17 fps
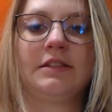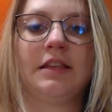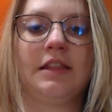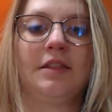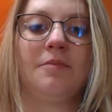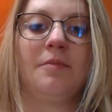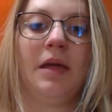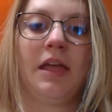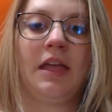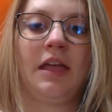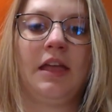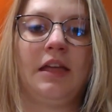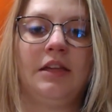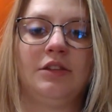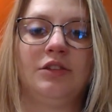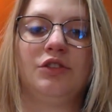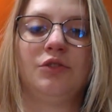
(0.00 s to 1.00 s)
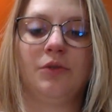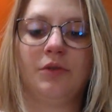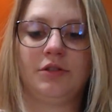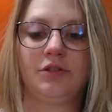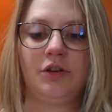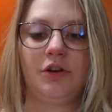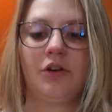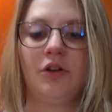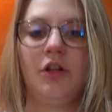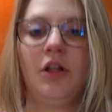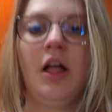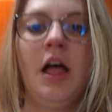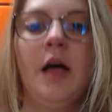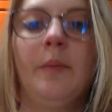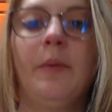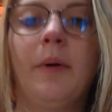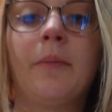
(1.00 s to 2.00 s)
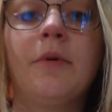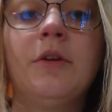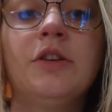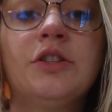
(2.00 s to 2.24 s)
and then make it into a circle. But I'm going to